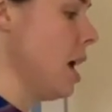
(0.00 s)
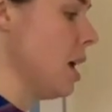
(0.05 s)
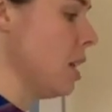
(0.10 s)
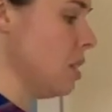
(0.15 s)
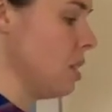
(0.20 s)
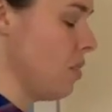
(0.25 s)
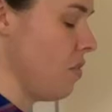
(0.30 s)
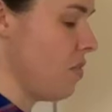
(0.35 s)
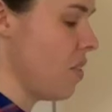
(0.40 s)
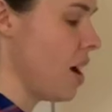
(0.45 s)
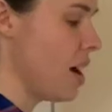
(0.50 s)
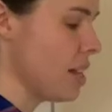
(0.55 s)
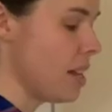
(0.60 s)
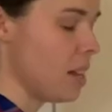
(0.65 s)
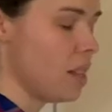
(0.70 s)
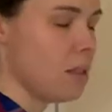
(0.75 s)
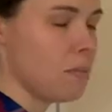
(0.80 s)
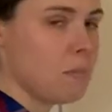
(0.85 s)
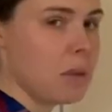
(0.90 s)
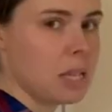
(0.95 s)
To find
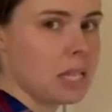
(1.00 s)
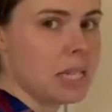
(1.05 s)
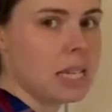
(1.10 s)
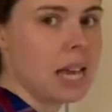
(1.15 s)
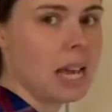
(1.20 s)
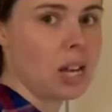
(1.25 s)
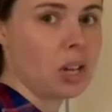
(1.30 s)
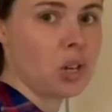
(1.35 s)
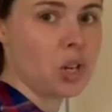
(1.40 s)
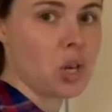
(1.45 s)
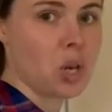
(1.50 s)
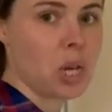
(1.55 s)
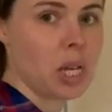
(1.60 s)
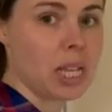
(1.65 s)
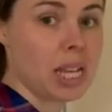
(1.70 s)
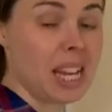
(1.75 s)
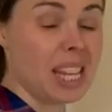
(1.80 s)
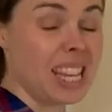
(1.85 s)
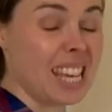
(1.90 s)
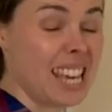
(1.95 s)
out the missing angle, you can
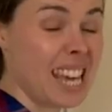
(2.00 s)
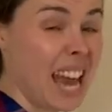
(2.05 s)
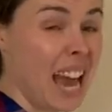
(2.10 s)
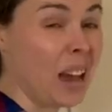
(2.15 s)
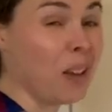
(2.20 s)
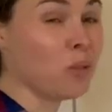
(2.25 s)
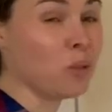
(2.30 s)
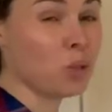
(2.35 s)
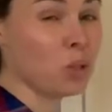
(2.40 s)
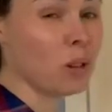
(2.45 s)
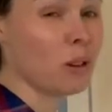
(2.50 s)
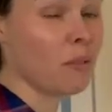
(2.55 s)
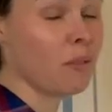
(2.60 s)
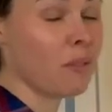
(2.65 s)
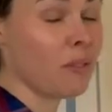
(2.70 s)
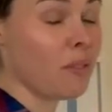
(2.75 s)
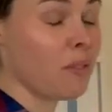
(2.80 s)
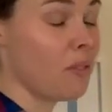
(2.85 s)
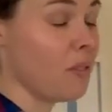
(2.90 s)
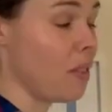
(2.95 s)
either count up
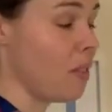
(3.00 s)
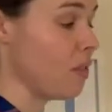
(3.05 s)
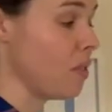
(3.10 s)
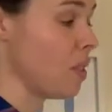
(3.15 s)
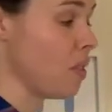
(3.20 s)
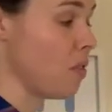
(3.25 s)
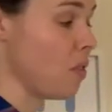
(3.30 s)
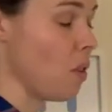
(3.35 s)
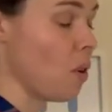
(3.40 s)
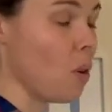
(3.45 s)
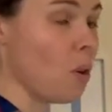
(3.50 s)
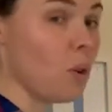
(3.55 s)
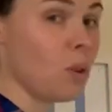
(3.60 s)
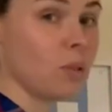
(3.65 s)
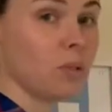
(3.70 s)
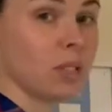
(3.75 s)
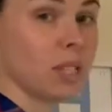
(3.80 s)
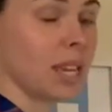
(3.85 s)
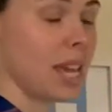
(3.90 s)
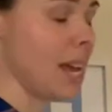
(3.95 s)
from 54
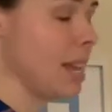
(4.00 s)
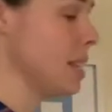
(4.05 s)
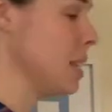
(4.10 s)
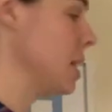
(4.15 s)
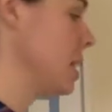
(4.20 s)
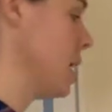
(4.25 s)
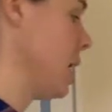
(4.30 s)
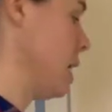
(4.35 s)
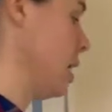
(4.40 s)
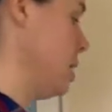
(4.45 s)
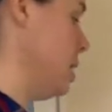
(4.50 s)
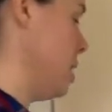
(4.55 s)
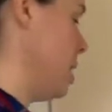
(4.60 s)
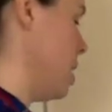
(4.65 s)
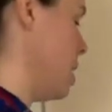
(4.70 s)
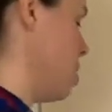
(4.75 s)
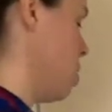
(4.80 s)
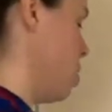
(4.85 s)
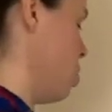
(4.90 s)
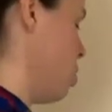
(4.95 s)
to get to
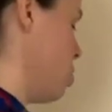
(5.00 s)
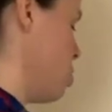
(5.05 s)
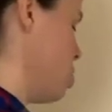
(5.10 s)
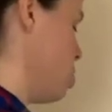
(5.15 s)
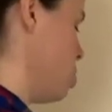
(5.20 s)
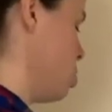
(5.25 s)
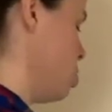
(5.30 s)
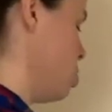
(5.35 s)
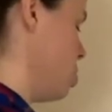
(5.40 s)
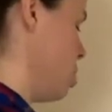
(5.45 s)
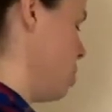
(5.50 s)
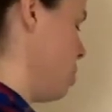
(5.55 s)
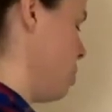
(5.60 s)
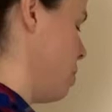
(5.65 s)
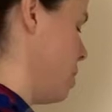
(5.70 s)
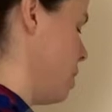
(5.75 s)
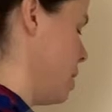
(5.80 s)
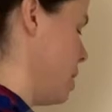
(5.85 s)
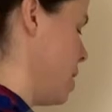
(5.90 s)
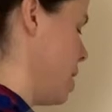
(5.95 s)
90, or you could do
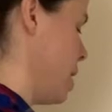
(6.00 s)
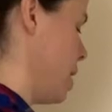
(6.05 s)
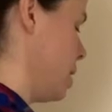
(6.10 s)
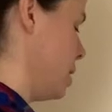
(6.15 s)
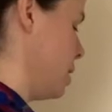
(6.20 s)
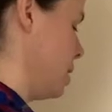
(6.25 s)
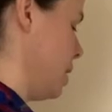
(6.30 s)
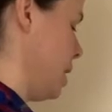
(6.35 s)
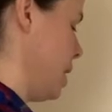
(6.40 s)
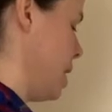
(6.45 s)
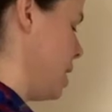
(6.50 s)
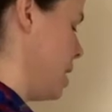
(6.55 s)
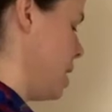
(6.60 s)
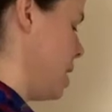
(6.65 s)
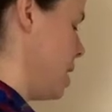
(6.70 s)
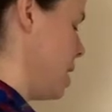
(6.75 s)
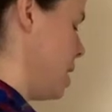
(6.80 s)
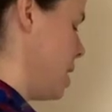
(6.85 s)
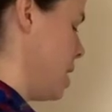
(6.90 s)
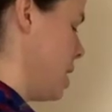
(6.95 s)
90,
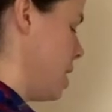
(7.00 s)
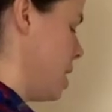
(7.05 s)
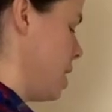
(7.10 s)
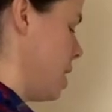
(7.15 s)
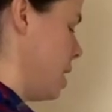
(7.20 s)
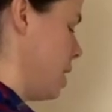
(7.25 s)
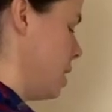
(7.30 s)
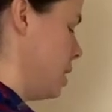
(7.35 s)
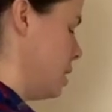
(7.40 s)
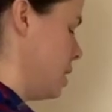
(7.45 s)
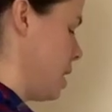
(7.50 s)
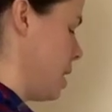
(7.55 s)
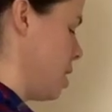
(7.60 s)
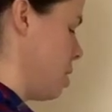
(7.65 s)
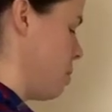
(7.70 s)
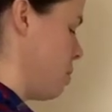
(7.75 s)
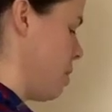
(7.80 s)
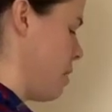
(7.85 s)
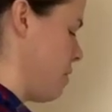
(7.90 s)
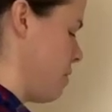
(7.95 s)
take
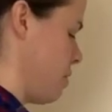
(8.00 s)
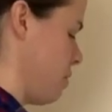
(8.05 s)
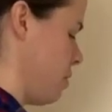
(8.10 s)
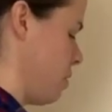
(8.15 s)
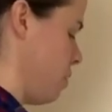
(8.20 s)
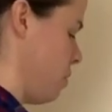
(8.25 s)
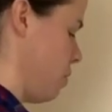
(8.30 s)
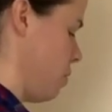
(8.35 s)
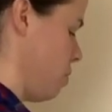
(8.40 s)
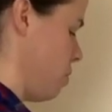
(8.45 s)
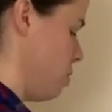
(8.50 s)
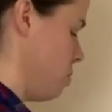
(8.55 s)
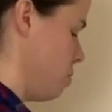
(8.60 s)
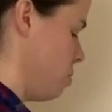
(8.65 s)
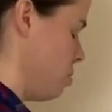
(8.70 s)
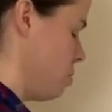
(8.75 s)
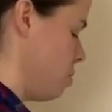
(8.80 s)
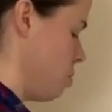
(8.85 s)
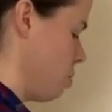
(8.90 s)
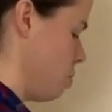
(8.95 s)
away 54.
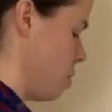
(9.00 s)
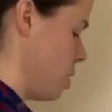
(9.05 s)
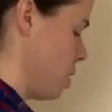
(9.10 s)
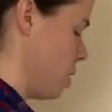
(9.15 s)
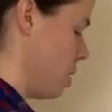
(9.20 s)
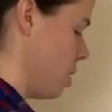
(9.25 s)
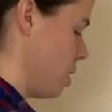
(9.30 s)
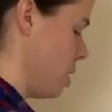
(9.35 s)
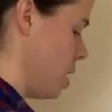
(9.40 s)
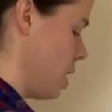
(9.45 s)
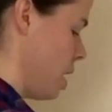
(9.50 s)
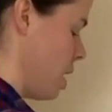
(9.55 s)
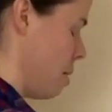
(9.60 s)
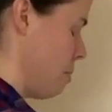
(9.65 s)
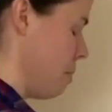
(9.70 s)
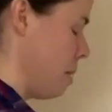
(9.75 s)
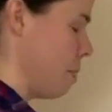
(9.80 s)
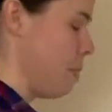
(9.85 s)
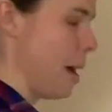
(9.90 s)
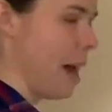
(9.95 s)
Oh,
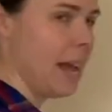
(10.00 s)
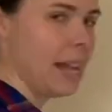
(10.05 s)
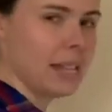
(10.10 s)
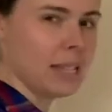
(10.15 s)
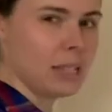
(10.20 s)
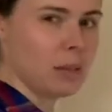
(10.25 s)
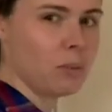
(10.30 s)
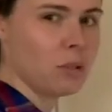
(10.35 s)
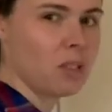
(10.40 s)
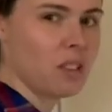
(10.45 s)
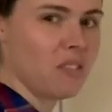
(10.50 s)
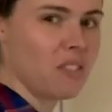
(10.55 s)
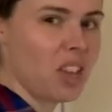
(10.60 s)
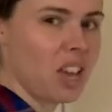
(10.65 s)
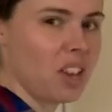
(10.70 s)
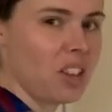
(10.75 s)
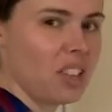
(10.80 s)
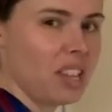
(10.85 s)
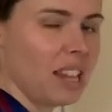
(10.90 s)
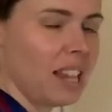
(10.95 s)
my pens, I wonder if they're
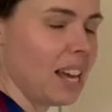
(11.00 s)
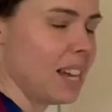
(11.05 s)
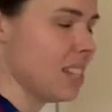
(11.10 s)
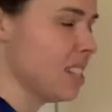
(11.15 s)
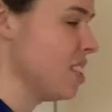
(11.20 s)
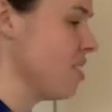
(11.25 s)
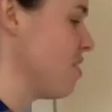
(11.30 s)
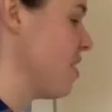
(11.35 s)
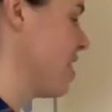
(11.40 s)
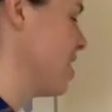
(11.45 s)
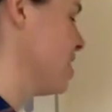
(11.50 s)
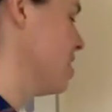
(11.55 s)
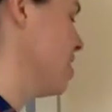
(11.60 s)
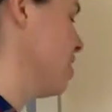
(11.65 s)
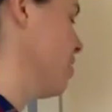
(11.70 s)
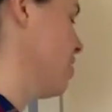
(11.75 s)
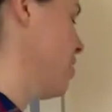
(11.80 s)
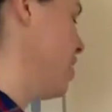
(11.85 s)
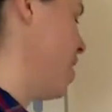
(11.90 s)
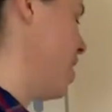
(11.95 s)
going to last the rest
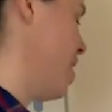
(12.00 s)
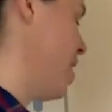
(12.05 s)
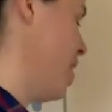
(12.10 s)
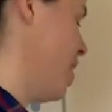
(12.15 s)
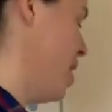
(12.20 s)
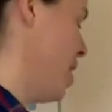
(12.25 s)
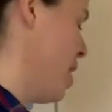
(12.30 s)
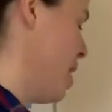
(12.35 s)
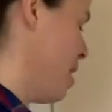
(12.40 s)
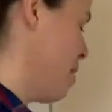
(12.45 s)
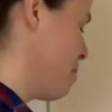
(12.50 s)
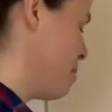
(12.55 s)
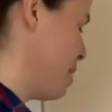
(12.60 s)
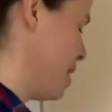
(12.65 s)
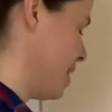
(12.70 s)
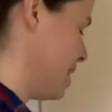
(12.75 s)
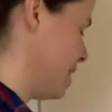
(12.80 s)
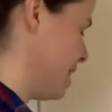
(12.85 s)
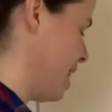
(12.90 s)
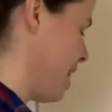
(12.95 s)
of
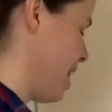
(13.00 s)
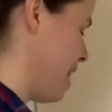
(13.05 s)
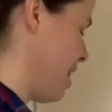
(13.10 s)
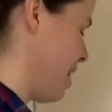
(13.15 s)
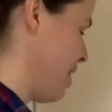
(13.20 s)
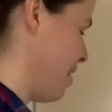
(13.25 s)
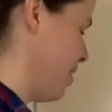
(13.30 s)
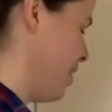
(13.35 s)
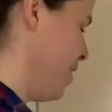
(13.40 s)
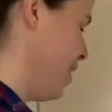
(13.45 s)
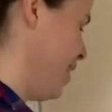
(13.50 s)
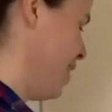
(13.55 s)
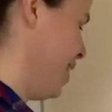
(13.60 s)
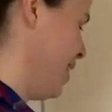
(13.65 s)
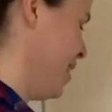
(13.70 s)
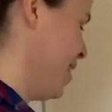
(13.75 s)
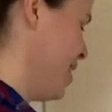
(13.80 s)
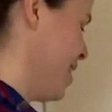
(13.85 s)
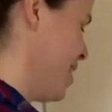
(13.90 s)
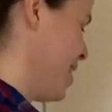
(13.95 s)
Maths Live.
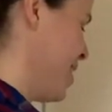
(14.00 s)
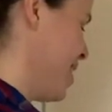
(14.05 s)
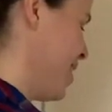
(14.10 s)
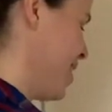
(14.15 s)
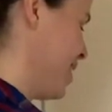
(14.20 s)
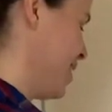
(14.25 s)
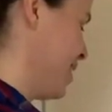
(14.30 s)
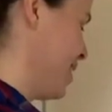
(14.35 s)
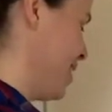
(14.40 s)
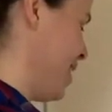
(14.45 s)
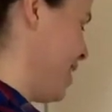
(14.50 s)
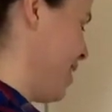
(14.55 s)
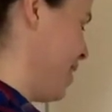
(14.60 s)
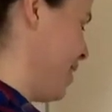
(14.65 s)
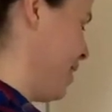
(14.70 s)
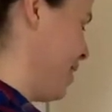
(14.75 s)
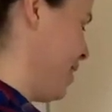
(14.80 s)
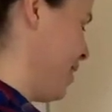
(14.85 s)
So,